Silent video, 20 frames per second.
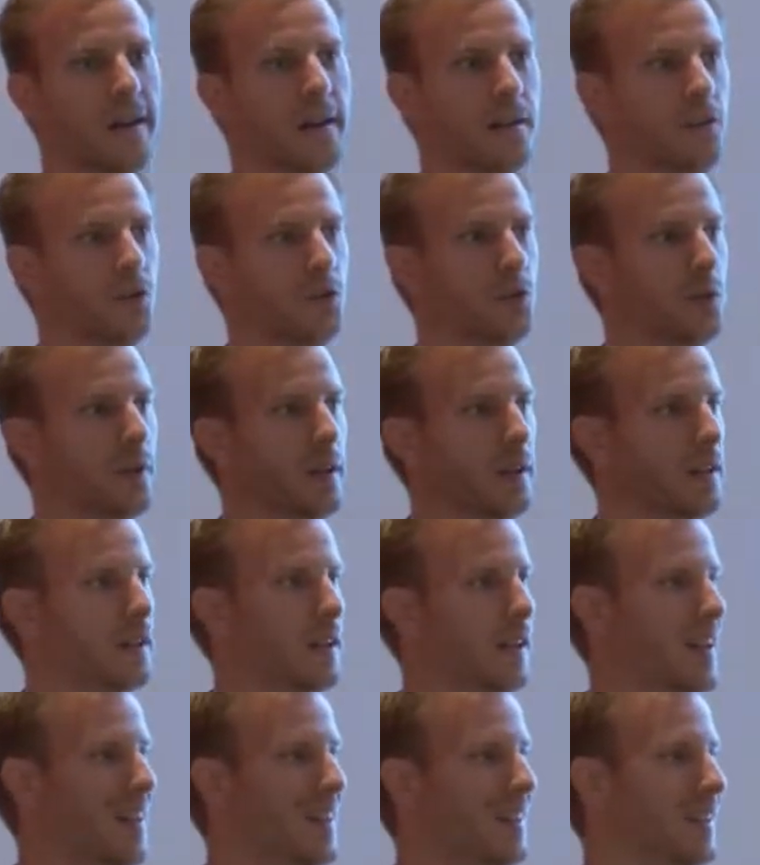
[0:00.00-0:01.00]
new
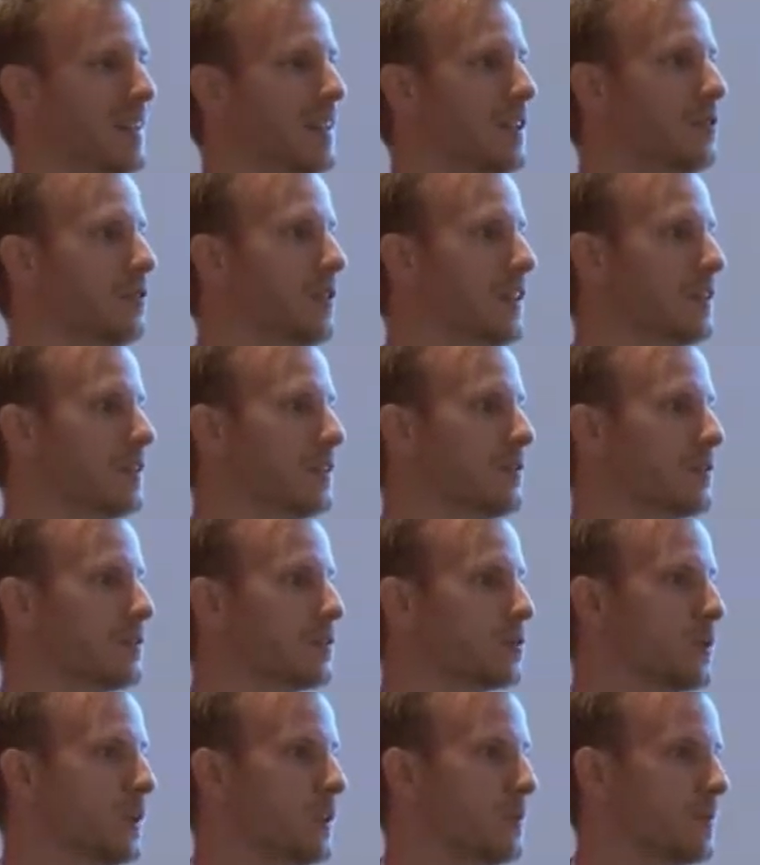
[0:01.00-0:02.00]
and
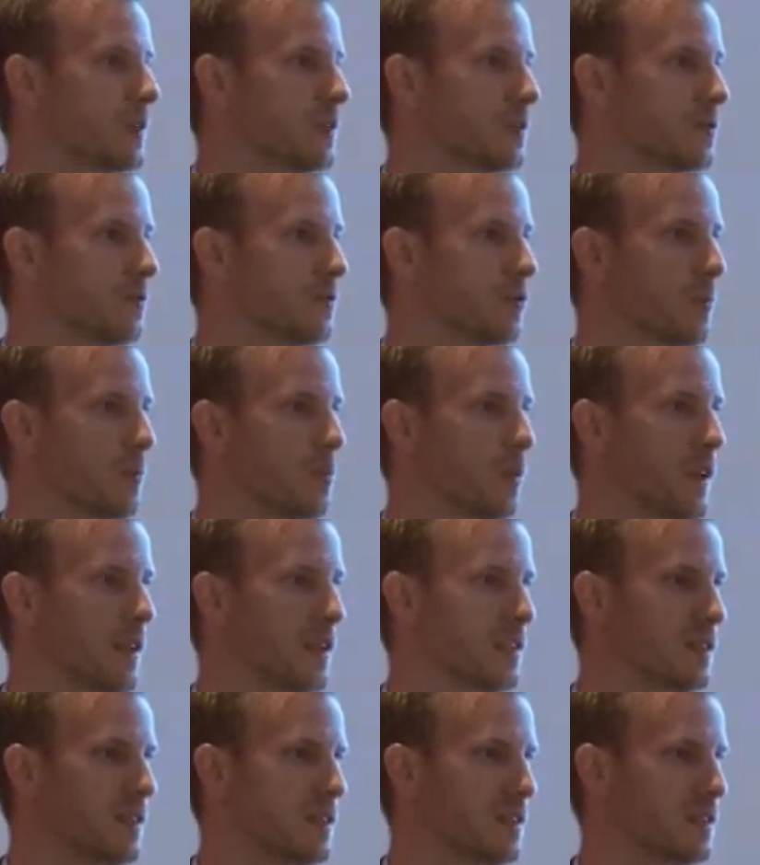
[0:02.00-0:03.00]
innovative treatments for brain
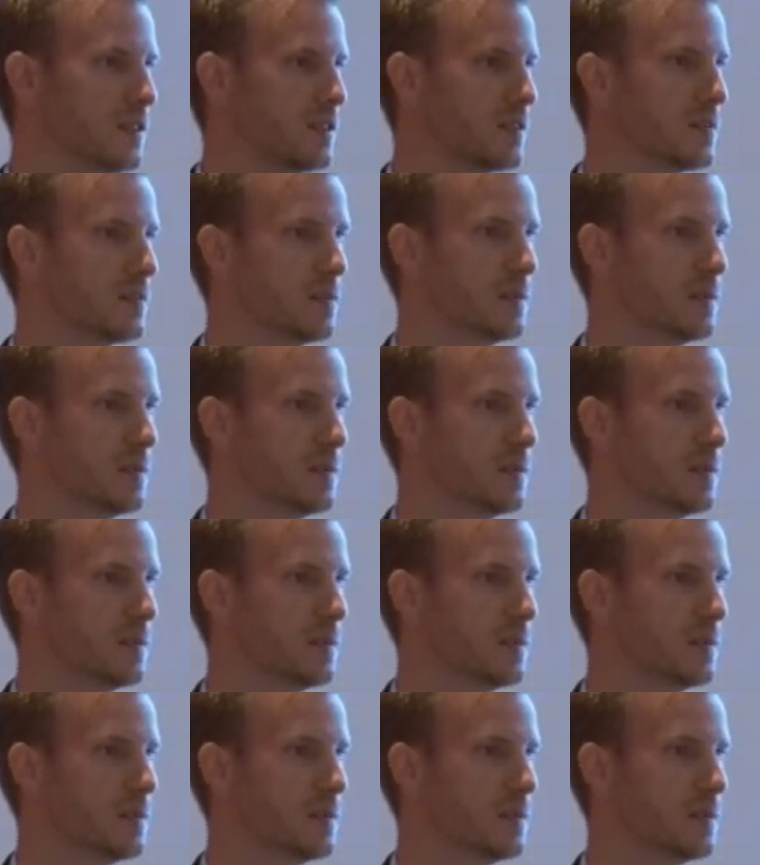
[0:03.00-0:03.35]
disease.